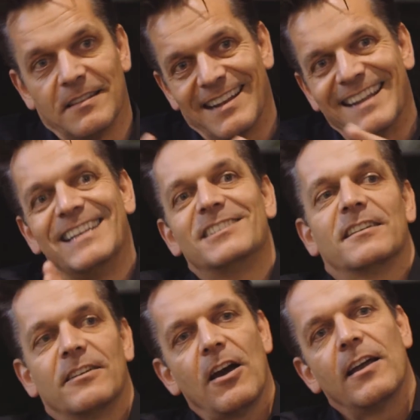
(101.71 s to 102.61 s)
the leads
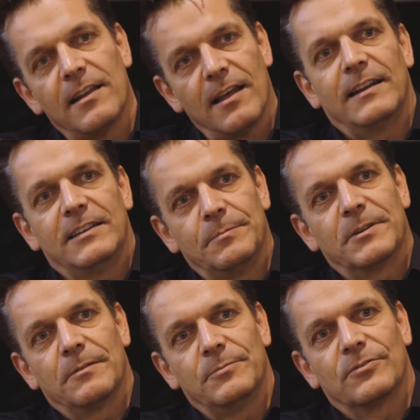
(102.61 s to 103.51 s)
that are unlikely to
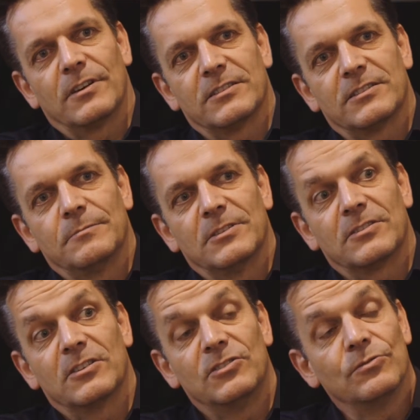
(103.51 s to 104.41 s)
become your customers
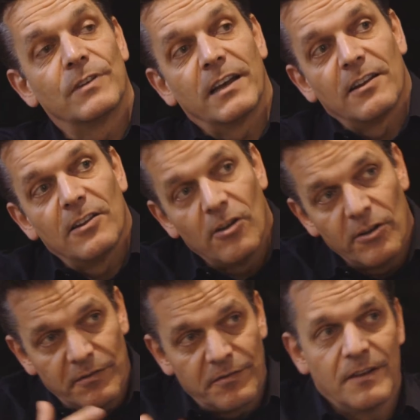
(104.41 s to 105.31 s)
because you'll get a lot
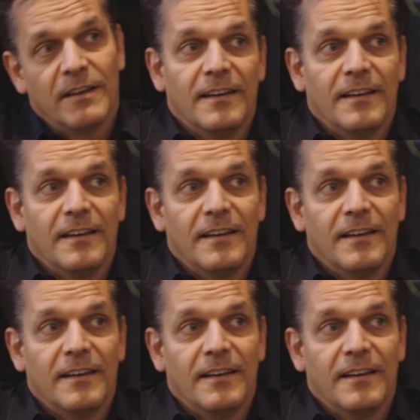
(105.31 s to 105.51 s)
of